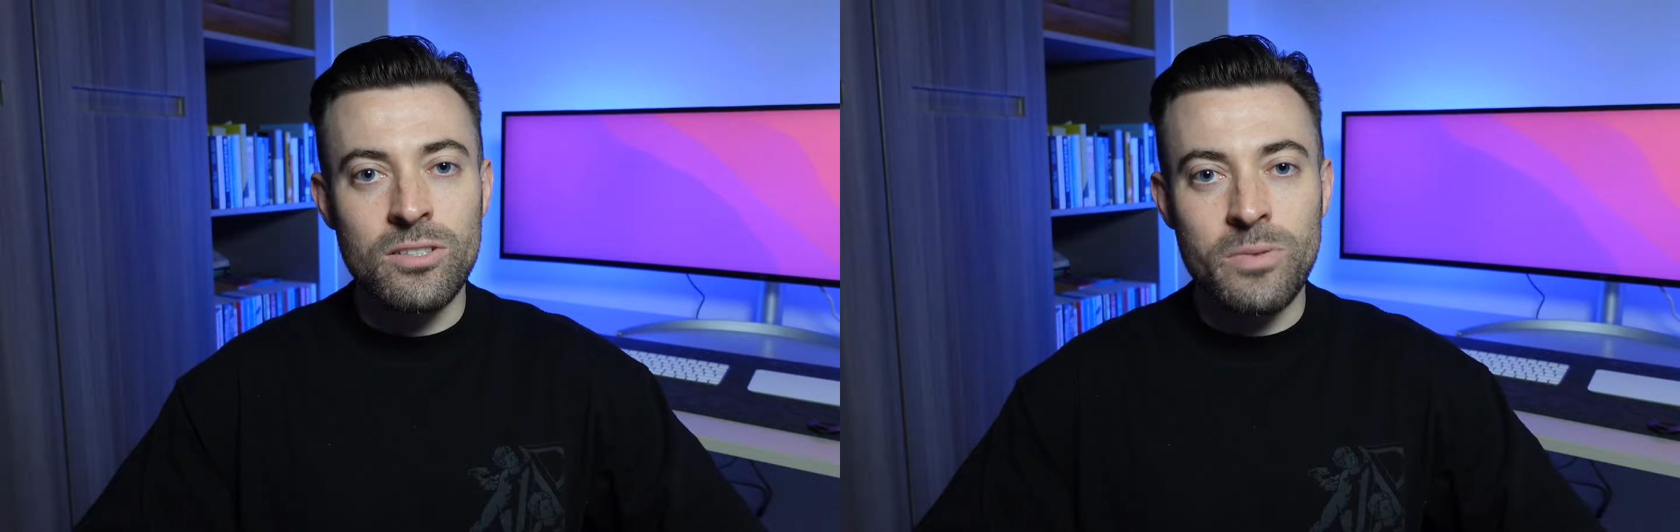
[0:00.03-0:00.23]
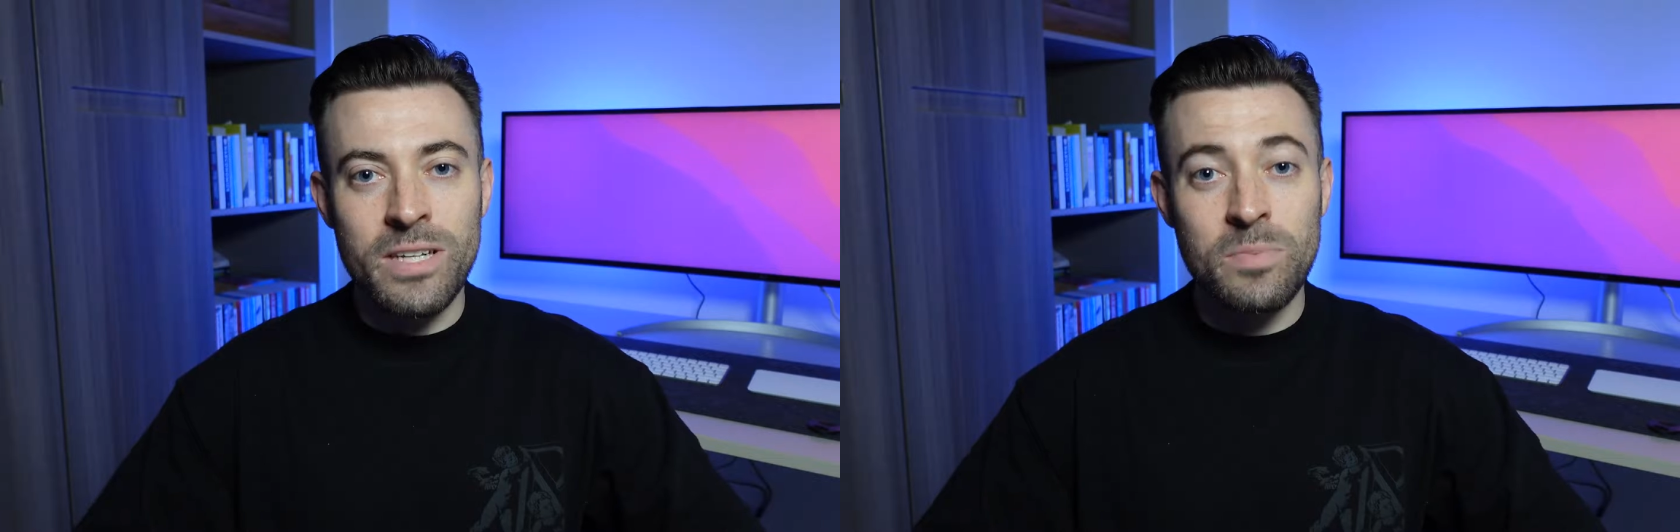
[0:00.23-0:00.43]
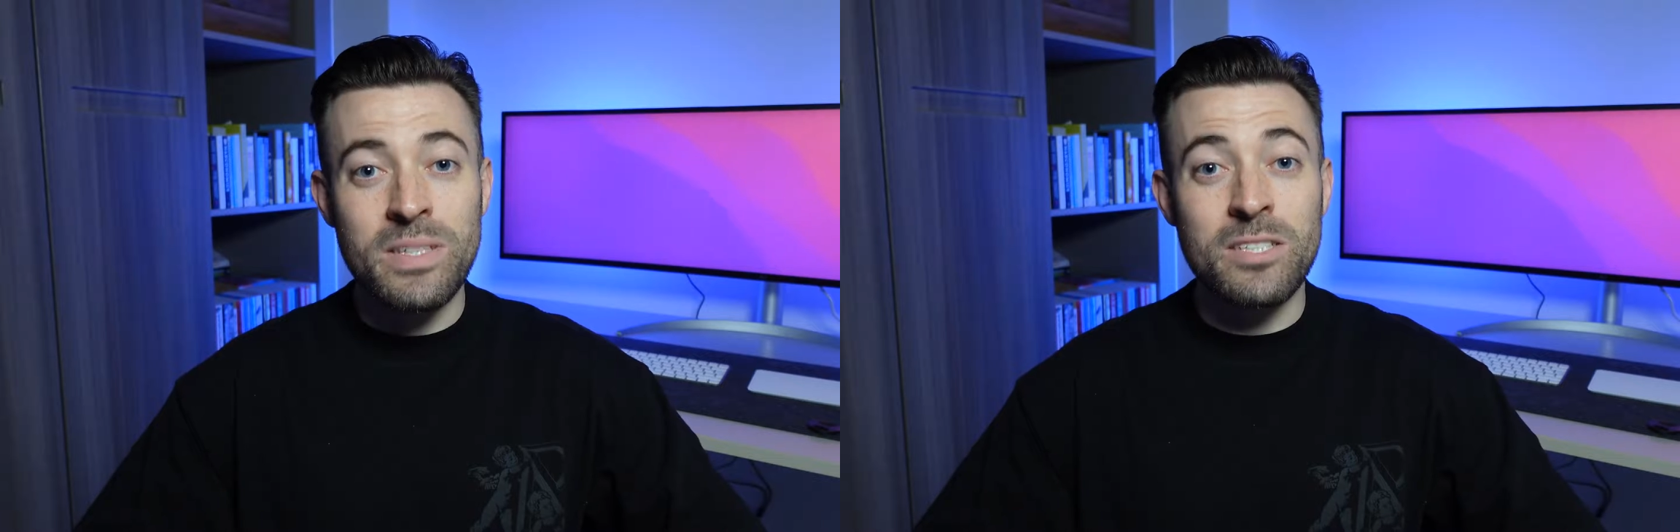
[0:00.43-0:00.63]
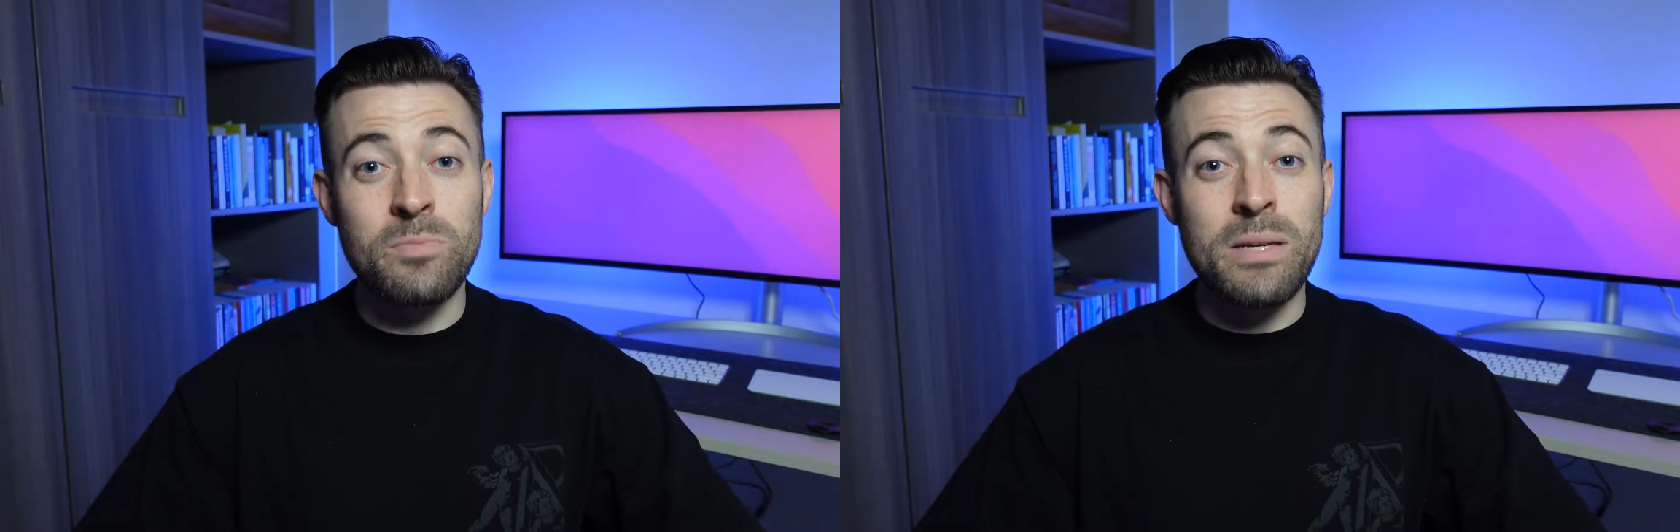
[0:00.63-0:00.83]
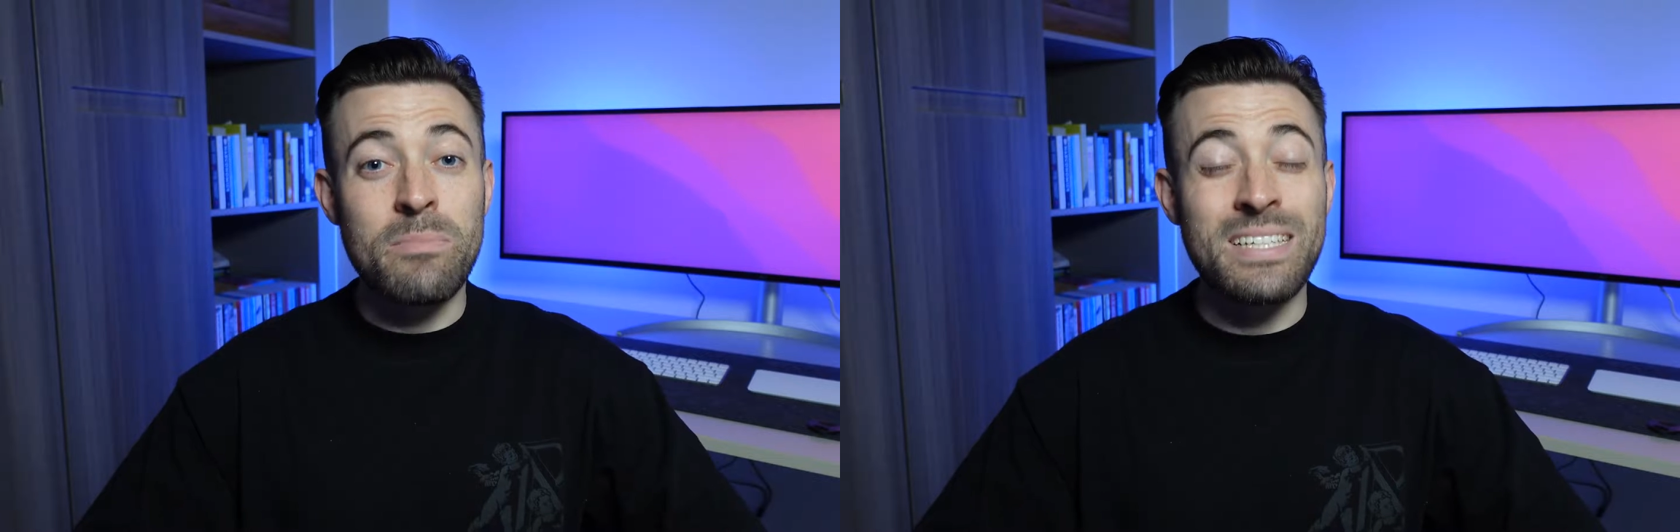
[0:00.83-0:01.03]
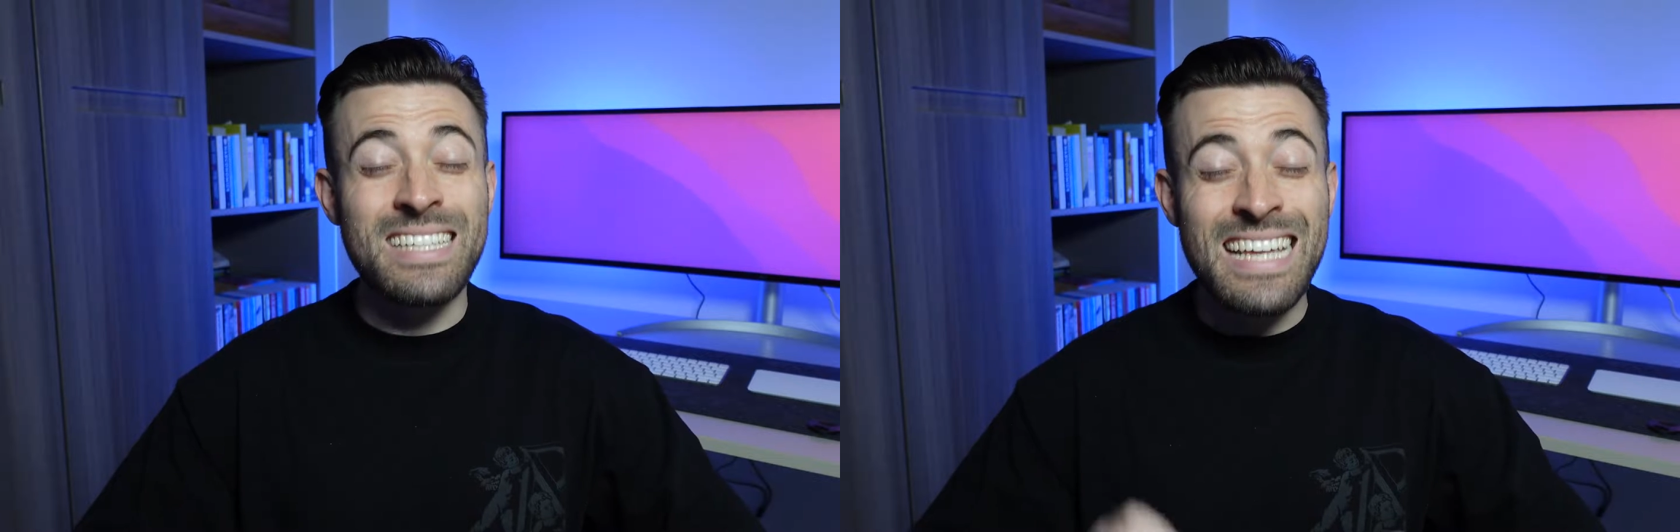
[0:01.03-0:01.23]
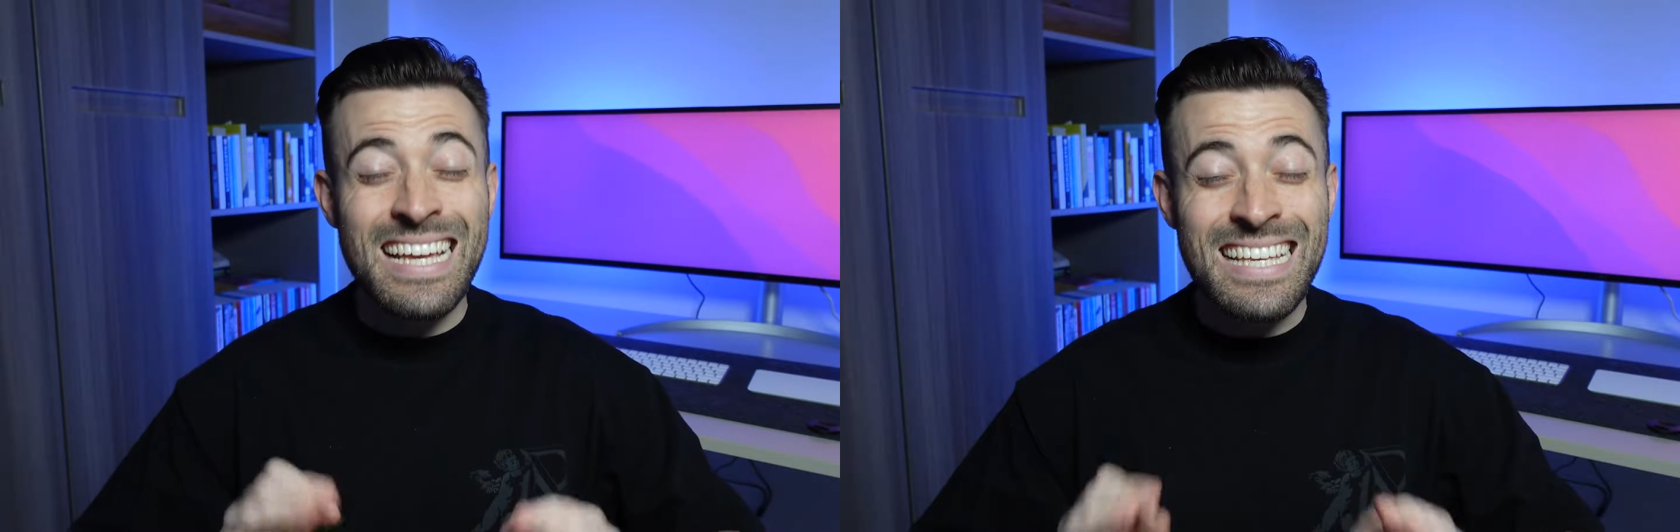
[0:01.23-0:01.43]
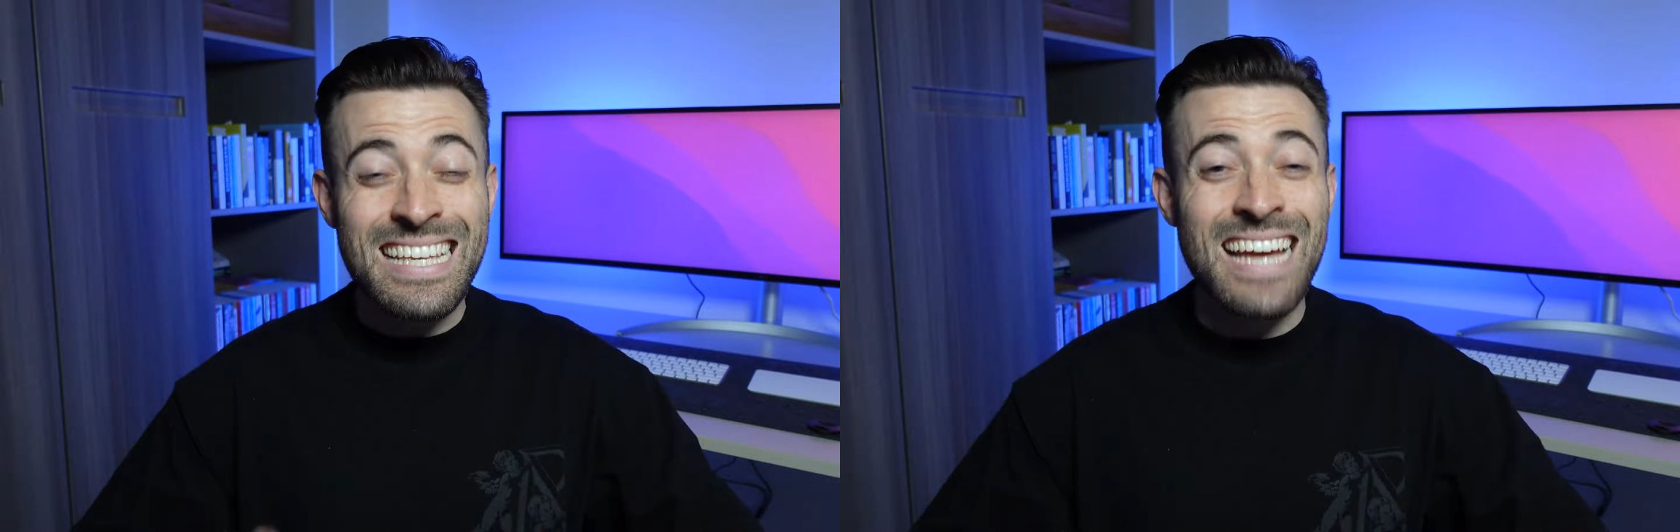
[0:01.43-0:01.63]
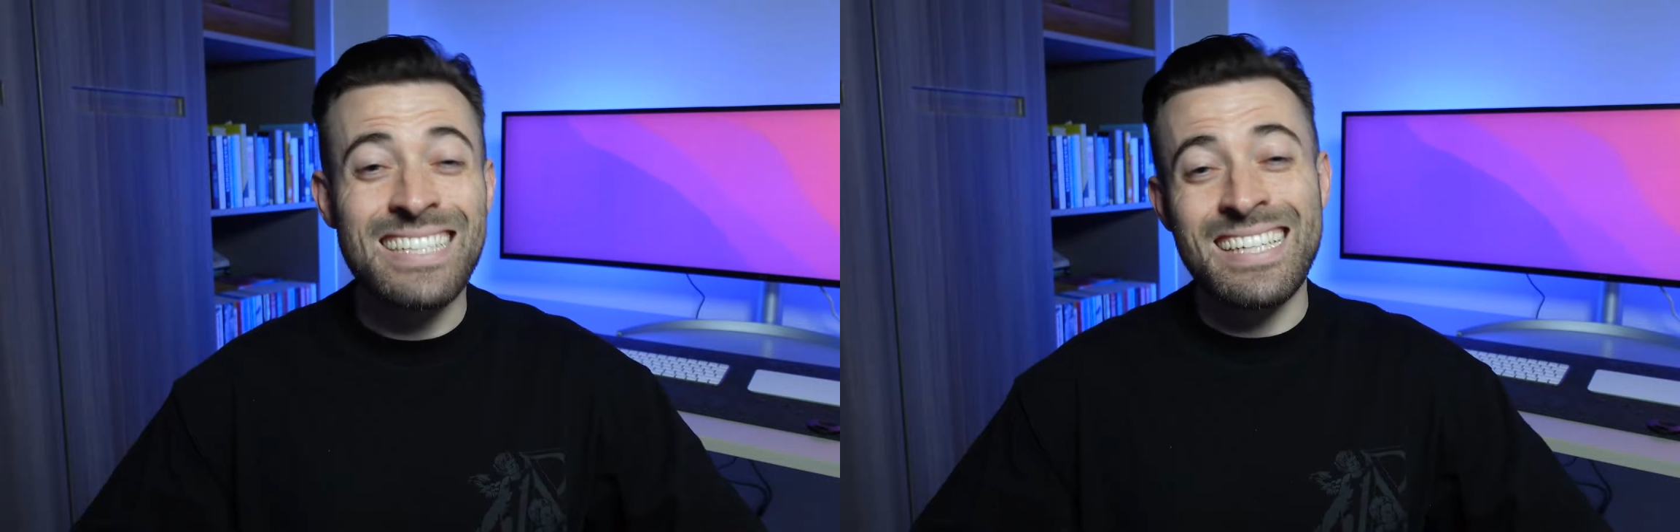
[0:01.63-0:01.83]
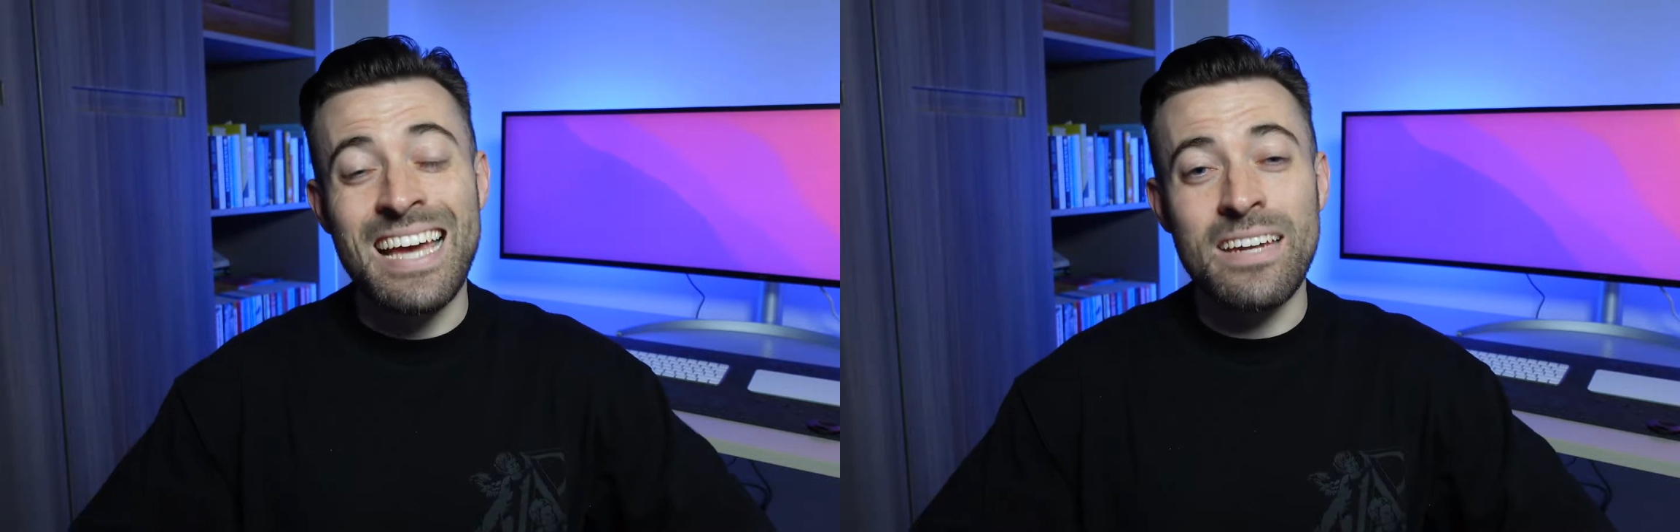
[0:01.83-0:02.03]
Squarespace has been busy
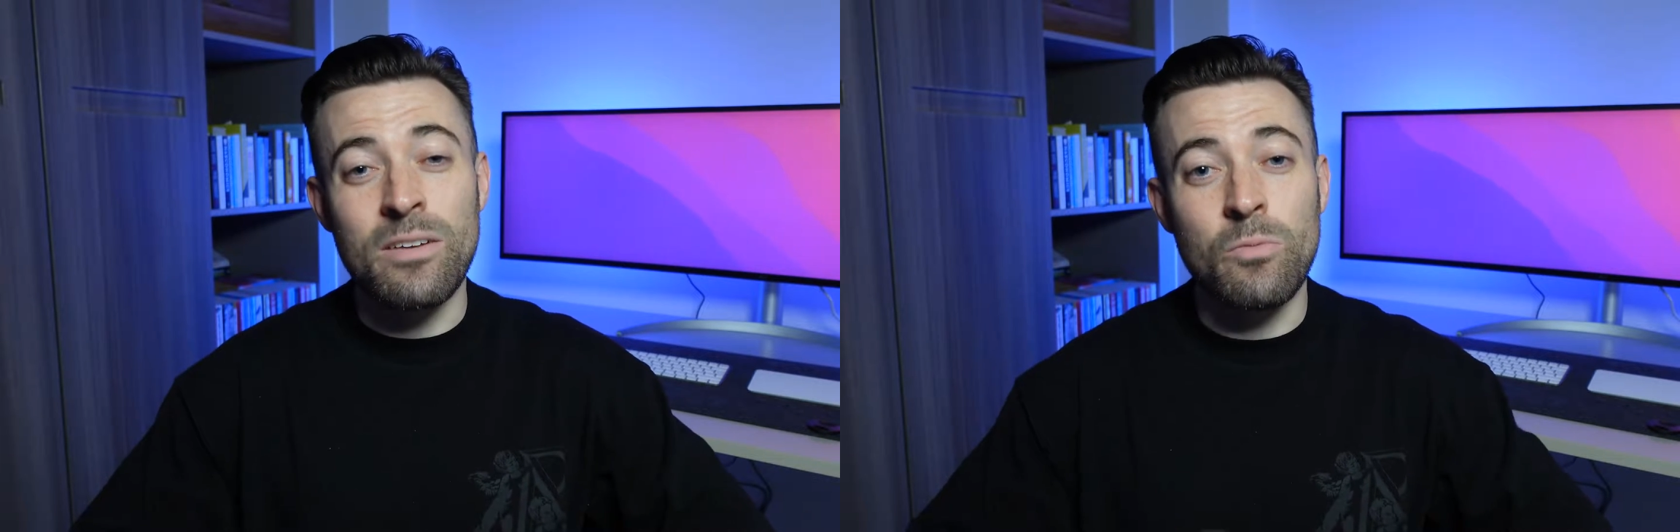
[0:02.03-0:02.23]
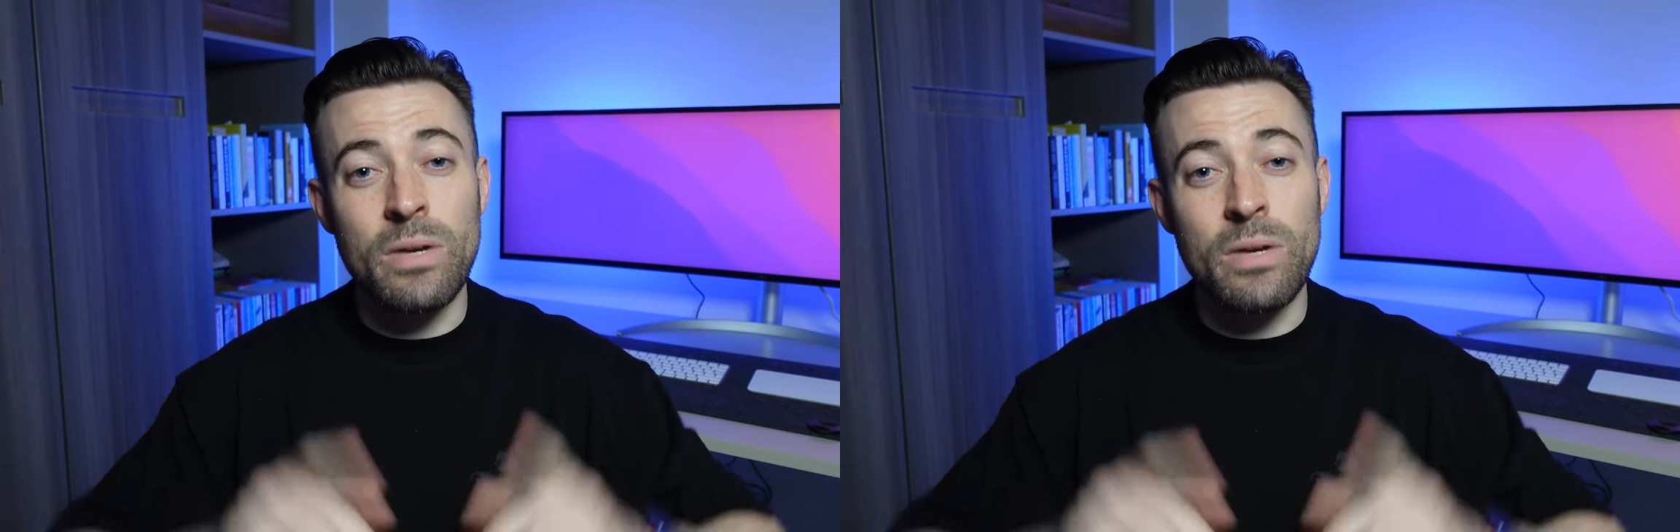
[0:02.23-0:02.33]
yet again